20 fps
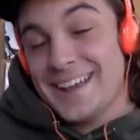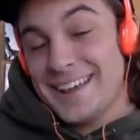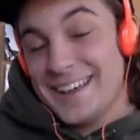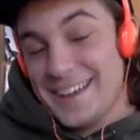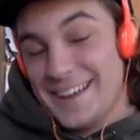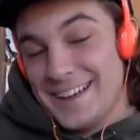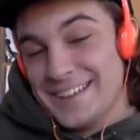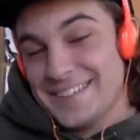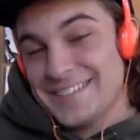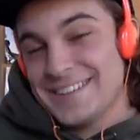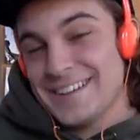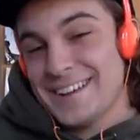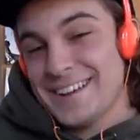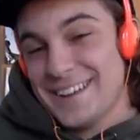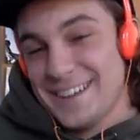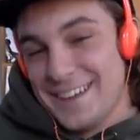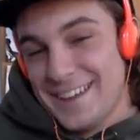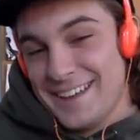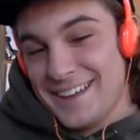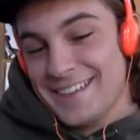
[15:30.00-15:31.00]

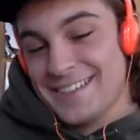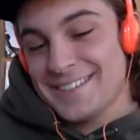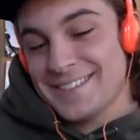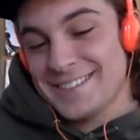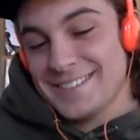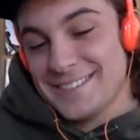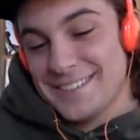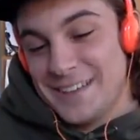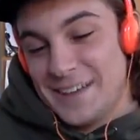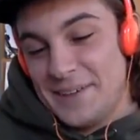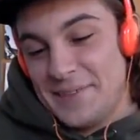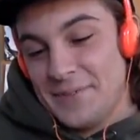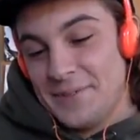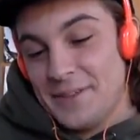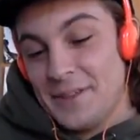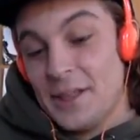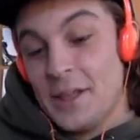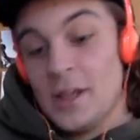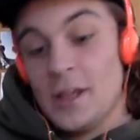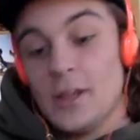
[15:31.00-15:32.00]
Hayes
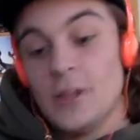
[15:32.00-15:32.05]
definitely.